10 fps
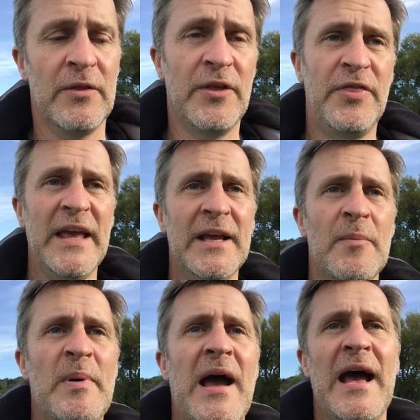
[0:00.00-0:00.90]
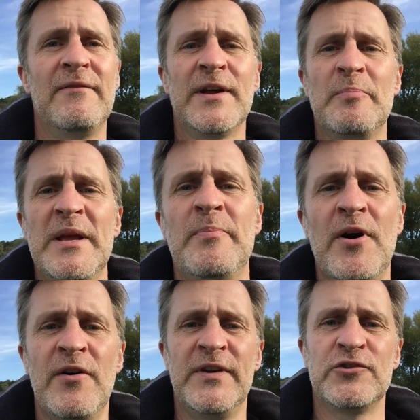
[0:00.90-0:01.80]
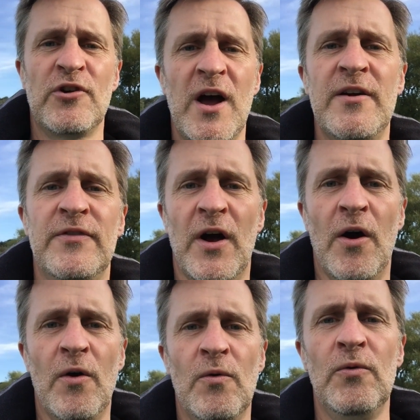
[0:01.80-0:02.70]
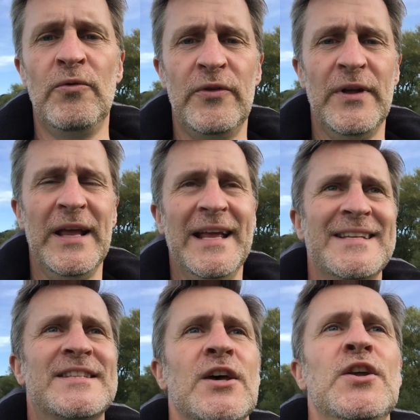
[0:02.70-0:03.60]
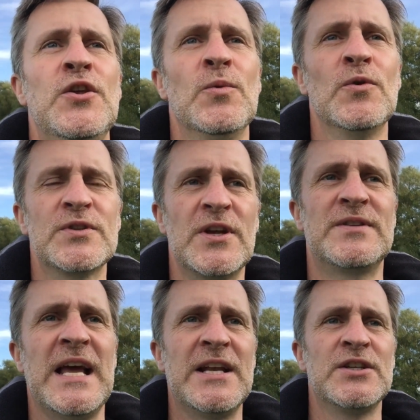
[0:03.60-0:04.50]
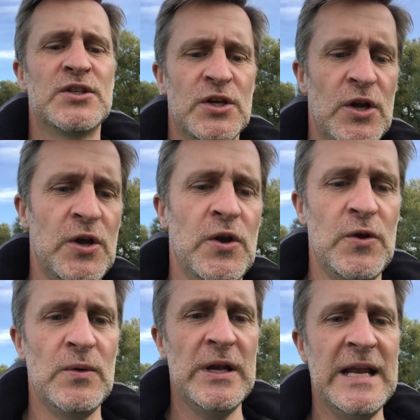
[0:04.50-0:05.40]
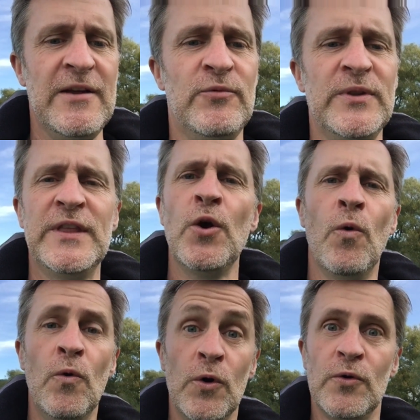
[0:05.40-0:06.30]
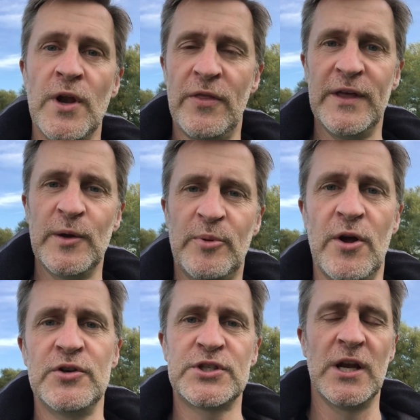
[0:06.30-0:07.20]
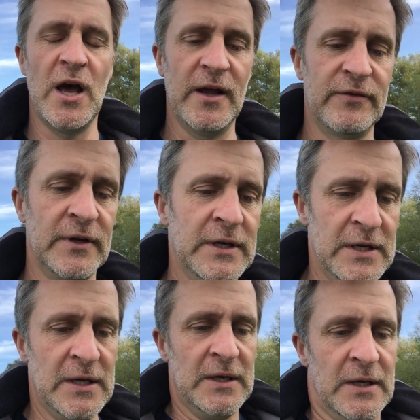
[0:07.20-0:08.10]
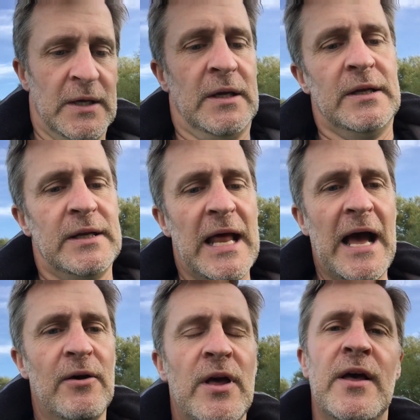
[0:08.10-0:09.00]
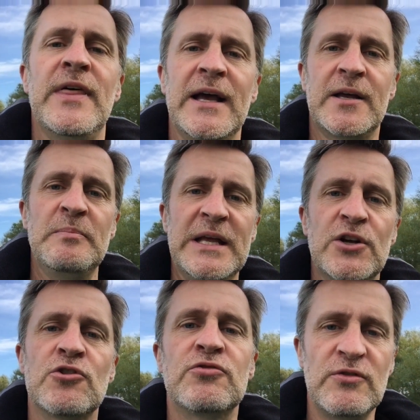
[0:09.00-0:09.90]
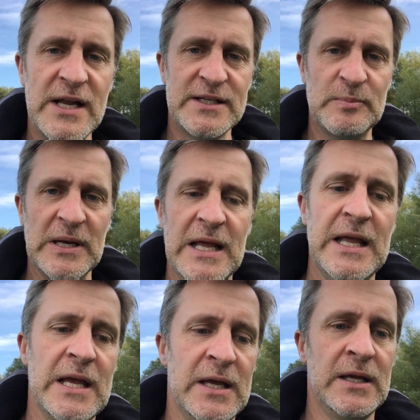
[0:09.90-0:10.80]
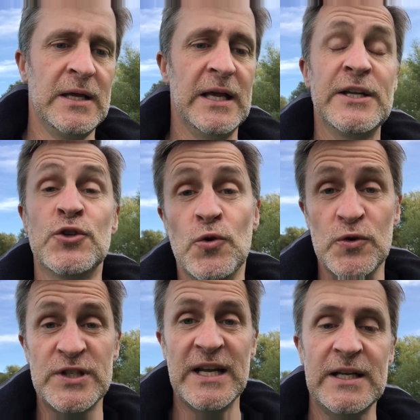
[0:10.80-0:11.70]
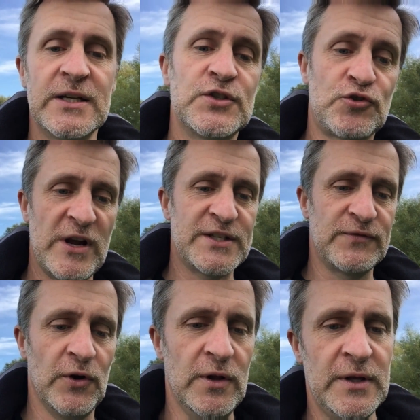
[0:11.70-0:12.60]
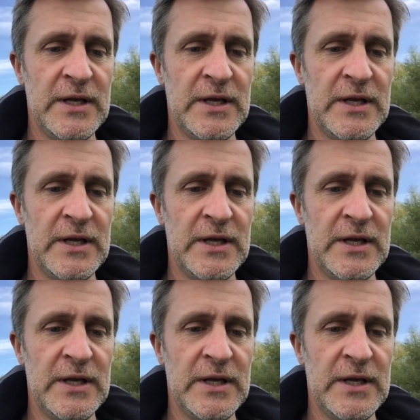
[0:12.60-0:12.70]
The thing about having a be perfect driver is that you also tend to live with the all or nothing approach to life. Now, that can be incredibly exhausting, stressful.